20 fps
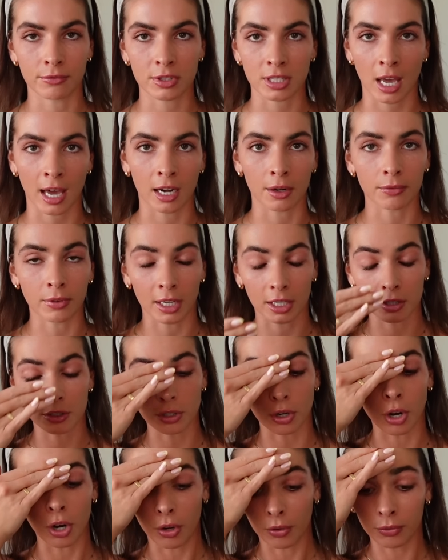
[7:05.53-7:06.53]
side effect
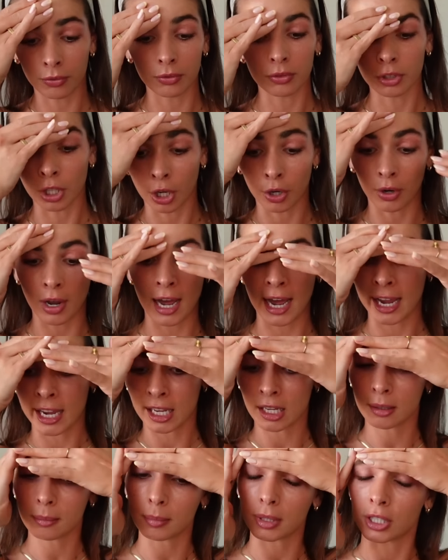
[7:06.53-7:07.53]
of low
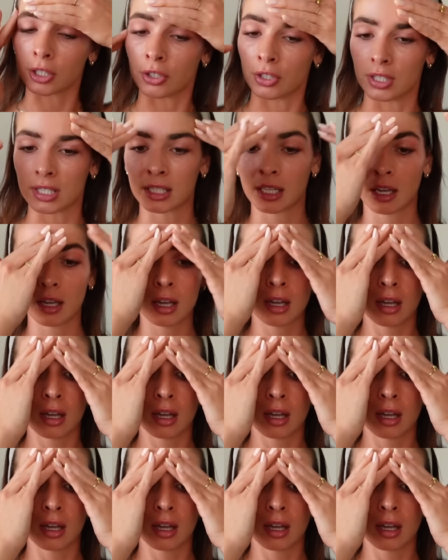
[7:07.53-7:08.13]
iron, because